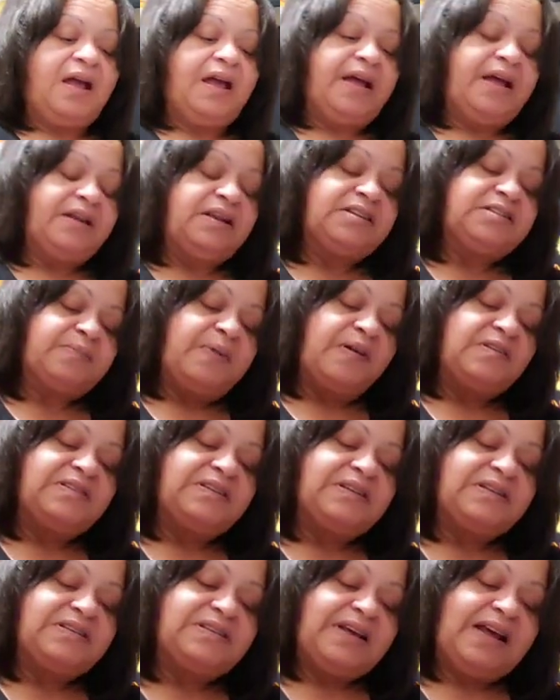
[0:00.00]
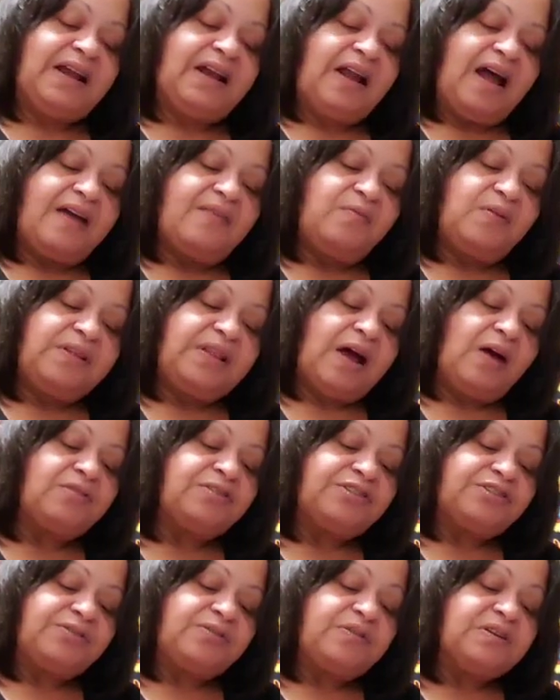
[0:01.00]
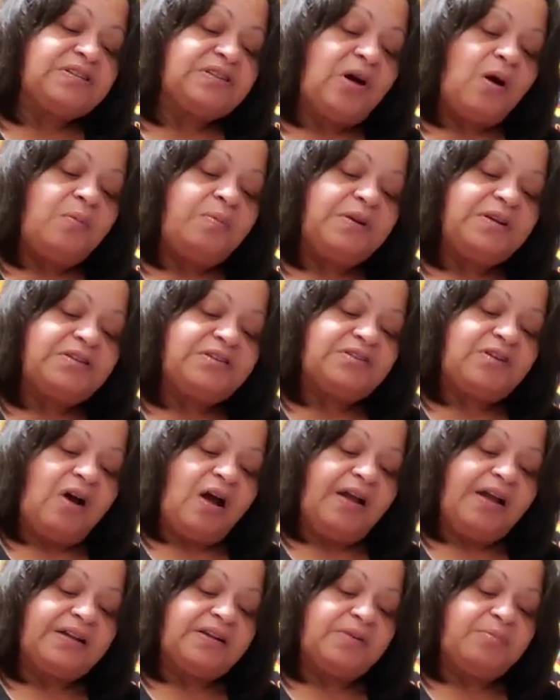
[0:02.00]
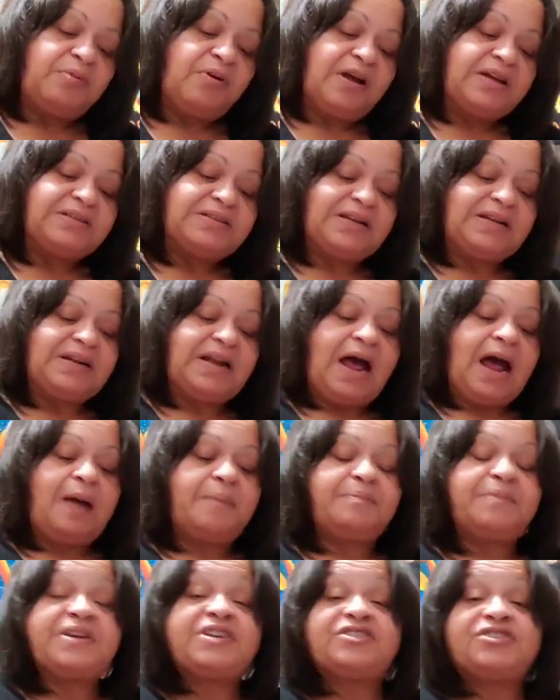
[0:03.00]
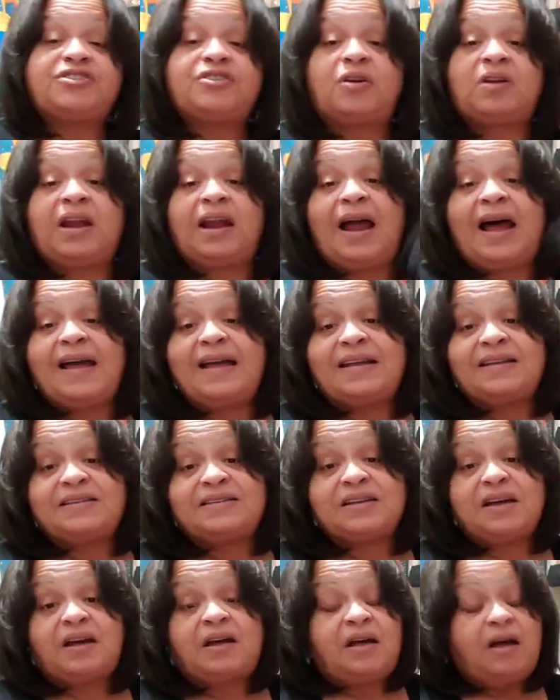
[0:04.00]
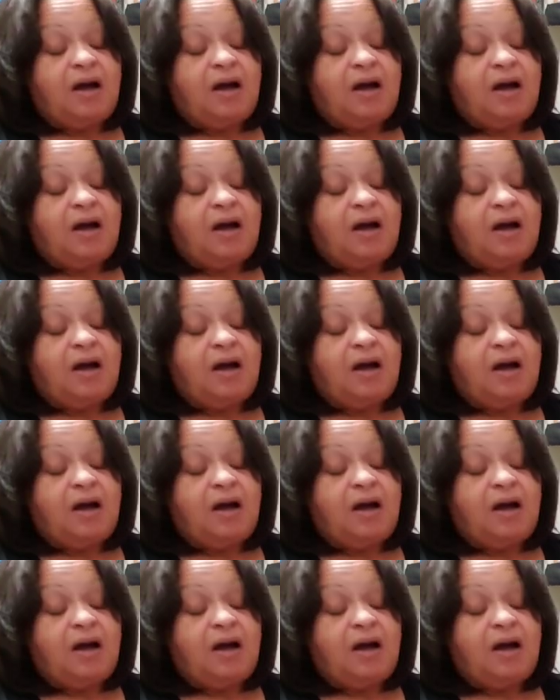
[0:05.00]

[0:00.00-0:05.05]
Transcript: And this person is saying life without you is hopeless, dark, and depressing. I miss your light.